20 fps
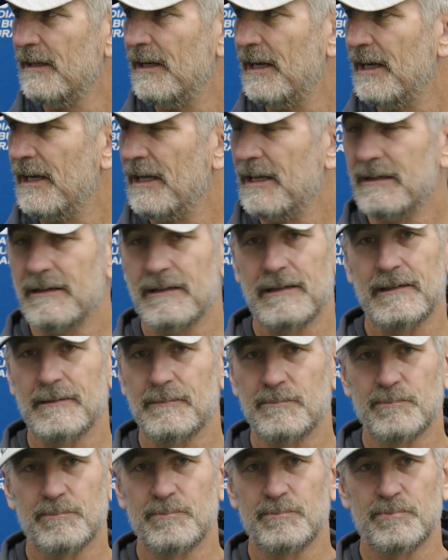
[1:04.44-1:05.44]
and
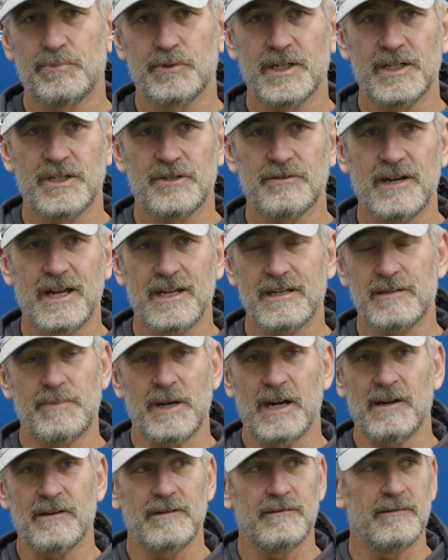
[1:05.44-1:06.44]
pretty
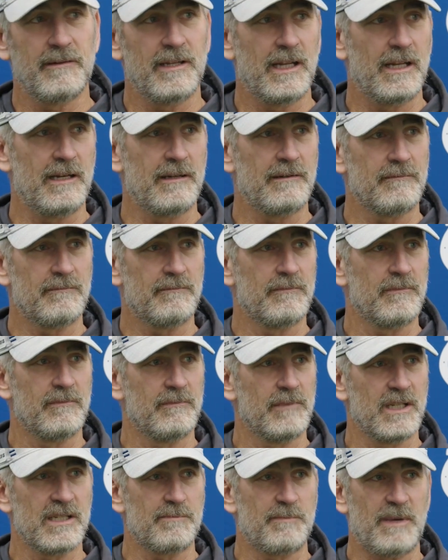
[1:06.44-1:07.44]
transparent. And
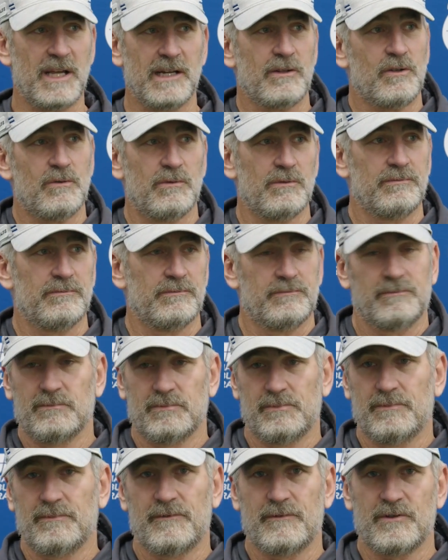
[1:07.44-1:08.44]
it's been
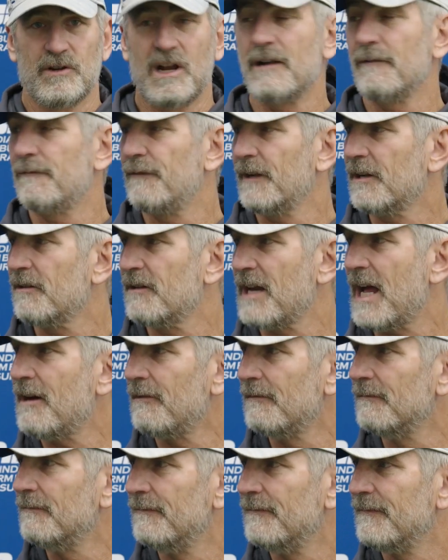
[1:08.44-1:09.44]
trying to figure it
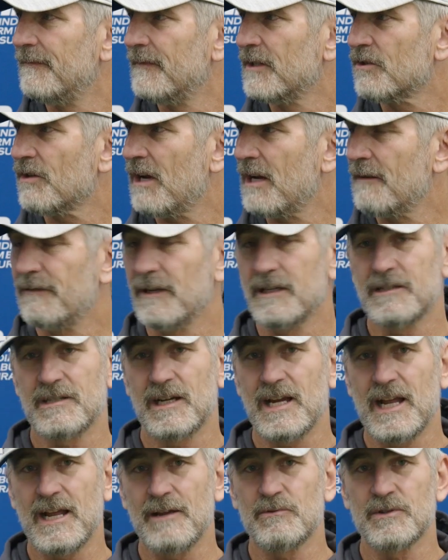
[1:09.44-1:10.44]
out. And
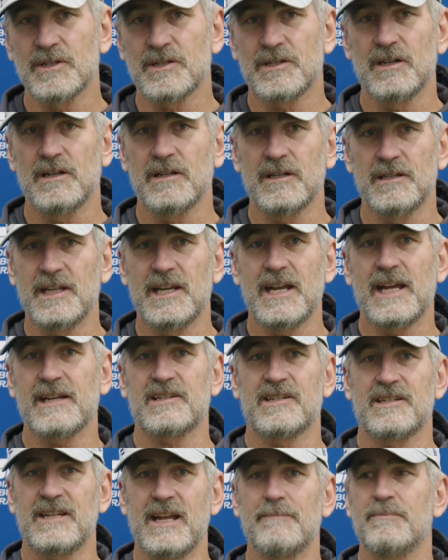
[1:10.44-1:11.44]
today was the
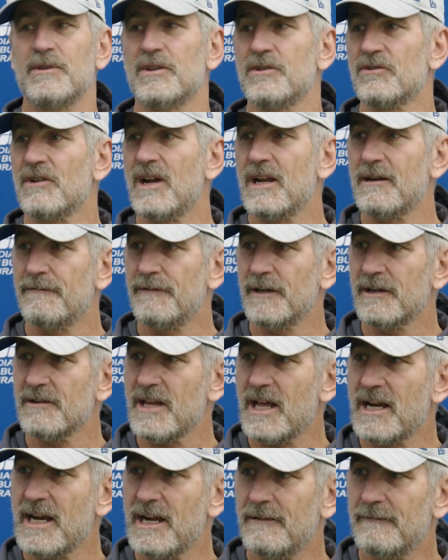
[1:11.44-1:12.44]
next step in trying to figure
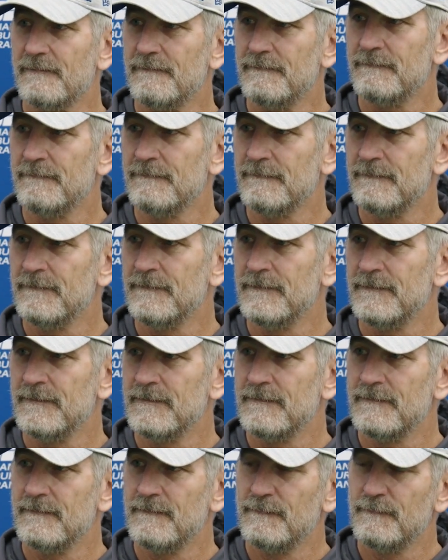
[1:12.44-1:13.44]
that out. When was
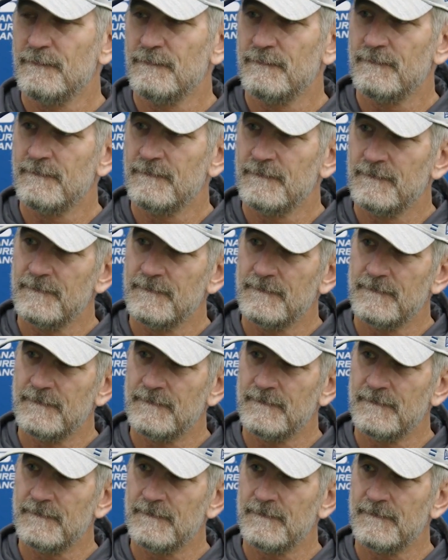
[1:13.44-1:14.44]
the first time
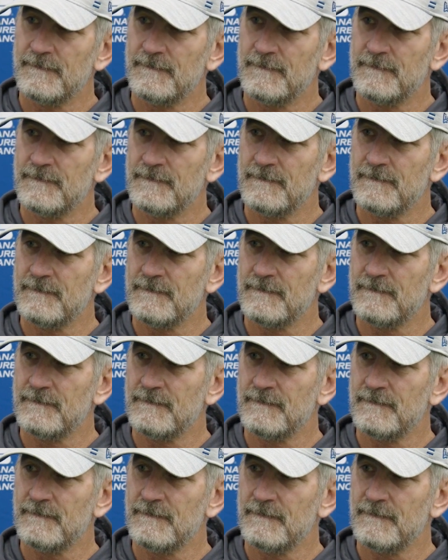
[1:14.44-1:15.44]
you let it into your mind
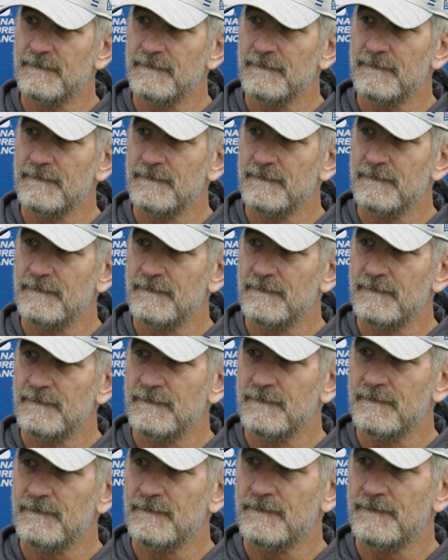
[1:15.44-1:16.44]
that there's a
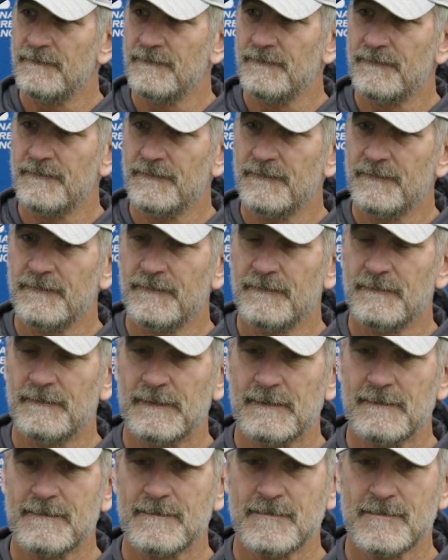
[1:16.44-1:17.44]
chance, like
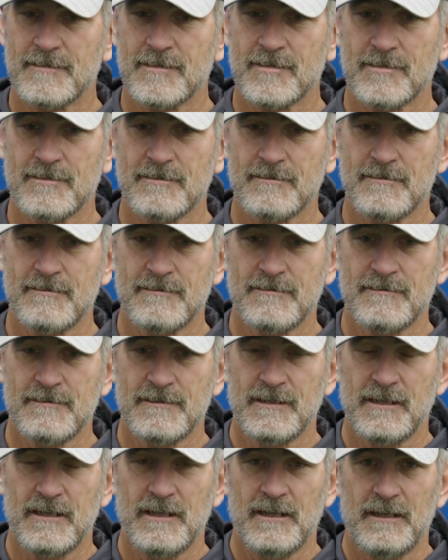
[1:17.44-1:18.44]
realistic?
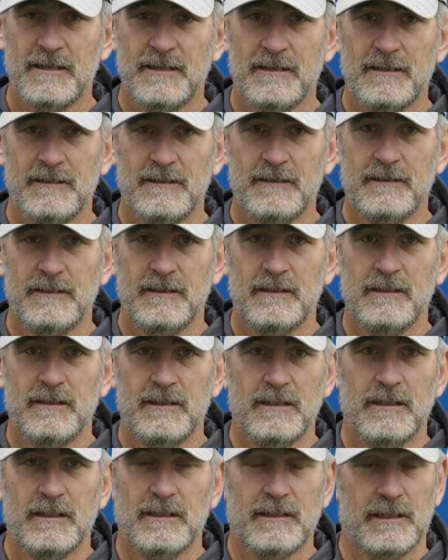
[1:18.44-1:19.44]
And we're not there
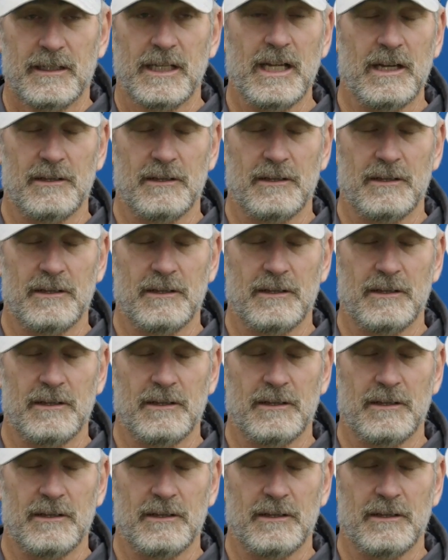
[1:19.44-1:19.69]
yet, but